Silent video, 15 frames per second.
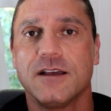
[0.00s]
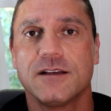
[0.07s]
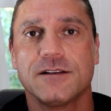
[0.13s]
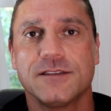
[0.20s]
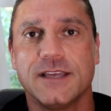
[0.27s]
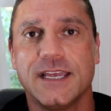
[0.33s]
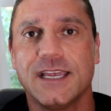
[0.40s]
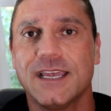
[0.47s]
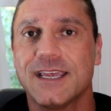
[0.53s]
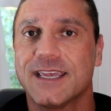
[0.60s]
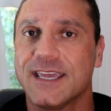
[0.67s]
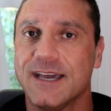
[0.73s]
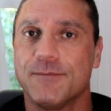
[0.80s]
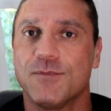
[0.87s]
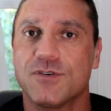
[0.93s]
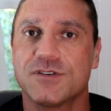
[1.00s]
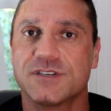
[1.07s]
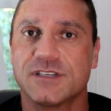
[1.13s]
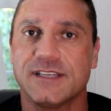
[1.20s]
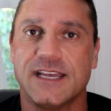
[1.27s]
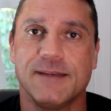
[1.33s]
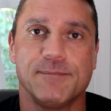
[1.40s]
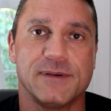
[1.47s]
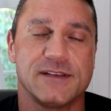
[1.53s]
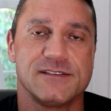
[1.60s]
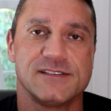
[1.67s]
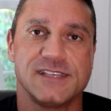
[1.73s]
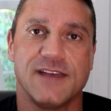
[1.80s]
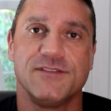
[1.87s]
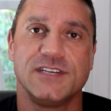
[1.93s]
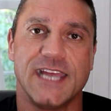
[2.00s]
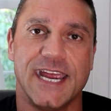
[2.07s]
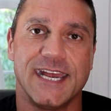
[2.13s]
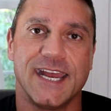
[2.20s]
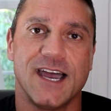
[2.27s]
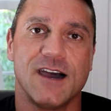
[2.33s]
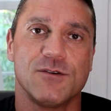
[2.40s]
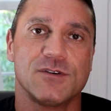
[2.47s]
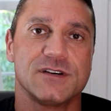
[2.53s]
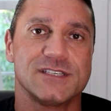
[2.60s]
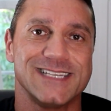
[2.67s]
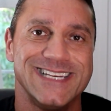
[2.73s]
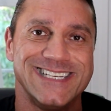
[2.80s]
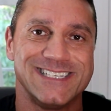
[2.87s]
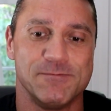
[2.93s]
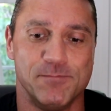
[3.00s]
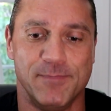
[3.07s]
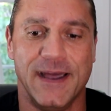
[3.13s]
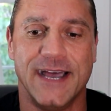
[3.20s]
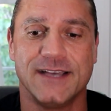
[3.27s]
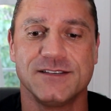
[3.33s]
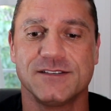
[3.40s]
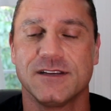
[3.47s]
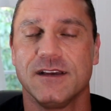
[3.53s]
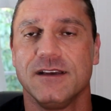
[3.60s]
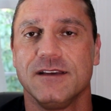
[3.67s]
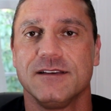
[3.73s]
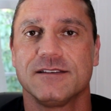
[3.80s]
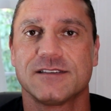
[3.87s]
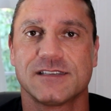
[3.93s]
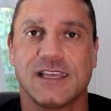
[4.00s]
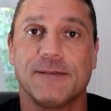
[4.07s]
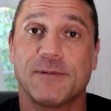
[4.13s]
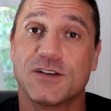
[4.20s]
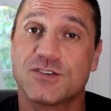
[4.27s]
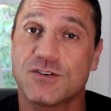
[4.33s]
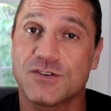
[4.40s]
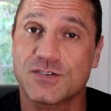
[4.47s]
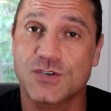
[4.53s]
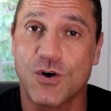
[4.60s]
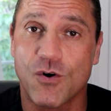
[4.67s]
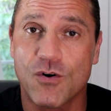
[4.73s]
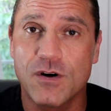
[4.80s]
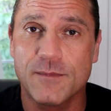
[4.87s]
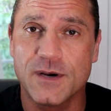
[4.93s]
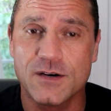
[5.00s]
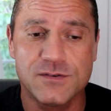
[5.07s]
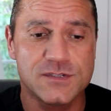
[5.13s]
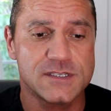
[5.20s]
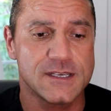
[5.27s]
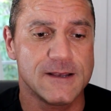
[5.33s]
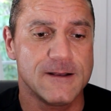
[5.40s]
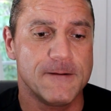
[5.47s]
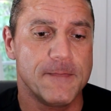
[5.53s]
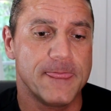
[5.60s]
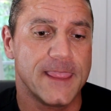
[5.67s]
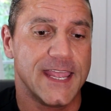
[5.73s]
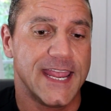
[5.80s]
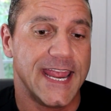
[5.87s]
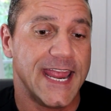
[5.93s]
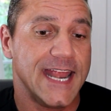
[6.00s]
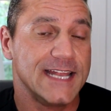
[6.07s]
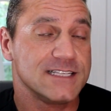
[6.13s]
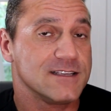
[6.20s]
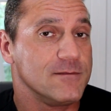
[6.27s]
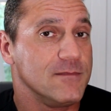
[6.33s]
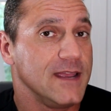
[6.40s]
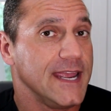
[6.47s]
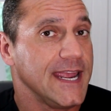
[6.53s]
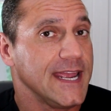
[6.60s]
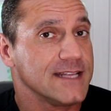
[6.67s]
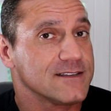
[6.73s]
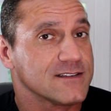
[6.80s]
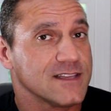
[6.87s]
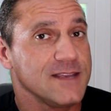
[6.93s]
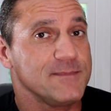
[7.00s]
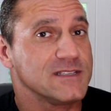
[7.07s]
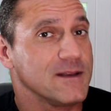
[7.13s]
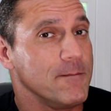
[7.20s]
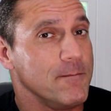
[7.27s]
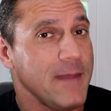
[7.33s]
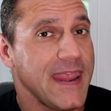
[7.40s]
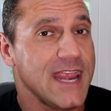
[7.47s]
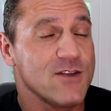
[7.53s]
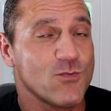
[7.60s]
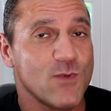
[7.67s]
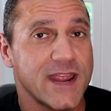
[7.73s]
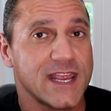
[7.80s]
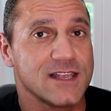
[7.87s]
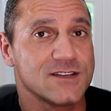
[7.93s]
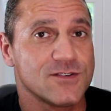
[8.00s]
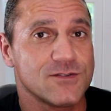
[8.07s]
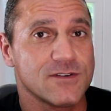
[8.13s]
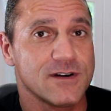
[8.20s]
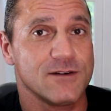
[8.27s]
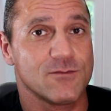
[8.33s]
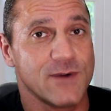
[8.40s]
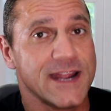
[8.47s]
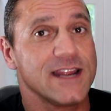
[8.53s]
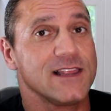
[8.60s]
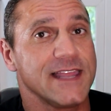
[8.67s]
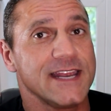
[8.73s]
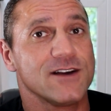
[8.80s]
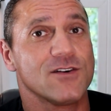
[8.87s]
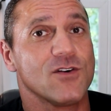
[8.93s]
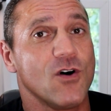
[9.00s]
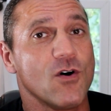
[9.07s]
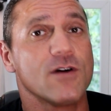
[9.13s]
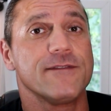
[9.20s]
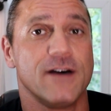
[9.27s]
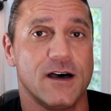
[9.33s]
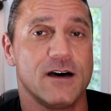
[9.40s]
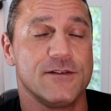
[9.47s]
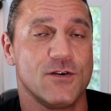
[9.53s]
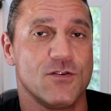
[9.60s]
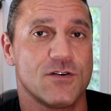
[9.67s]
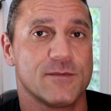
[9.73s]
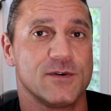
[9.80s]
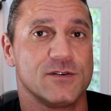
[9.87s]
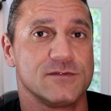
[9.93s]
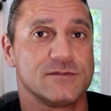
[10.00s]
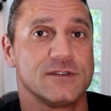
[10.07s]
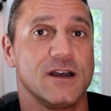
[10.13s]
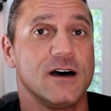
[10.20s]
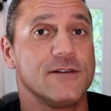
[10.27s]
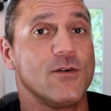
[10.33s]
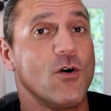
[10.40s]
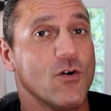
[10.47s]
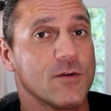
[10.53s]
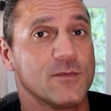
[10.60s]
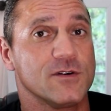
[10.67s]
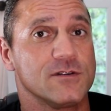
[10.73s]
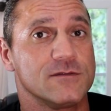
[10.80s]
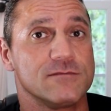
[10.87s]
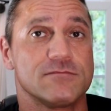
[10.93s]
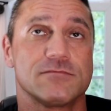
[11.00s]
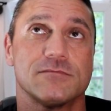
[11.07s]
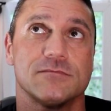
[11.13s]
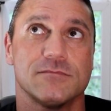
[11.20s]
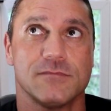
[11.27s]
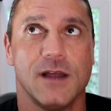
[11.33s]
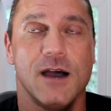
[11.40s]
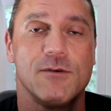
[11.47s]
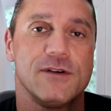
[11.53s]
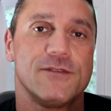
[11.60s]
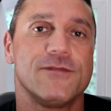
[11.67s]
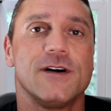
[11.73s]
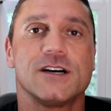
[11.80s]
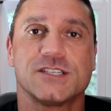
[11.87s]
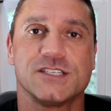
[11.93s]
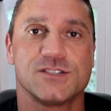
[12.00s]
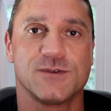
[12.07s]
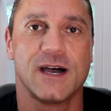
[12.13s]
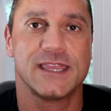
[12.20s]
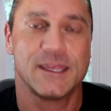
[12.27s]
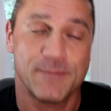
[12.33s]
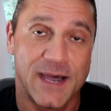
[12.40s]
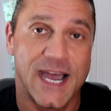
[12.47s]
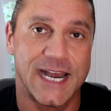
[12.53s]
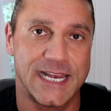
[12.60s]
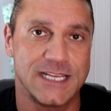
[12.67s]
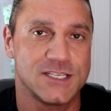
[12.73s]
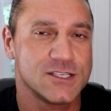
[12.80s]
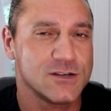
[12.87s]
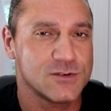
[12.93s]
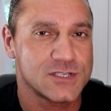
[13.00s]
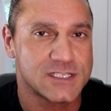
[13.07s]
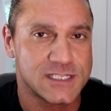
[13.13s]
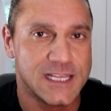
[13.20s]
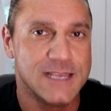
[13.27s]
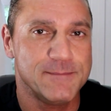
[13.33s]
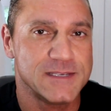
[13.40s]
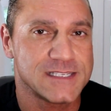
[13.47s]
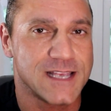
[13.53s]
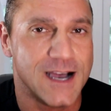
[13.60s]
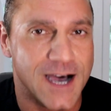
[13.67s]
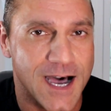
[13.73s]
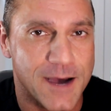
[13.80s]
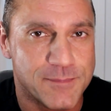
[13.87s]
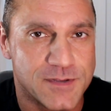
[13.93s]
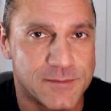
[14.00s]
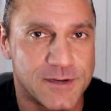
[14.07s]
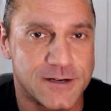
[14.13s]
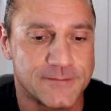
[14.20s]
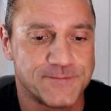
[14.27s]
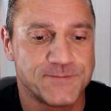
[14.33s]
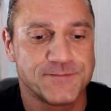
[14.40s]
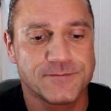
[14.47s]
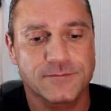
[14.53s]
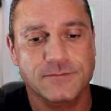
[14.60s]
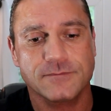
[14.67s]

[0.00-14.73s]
Another thing, get more sleep. 7 to 8 hours is best. Sleep controls hormones, and sleep is a main regulator of hormone, how it functions throughout the body. So sleep is optimal.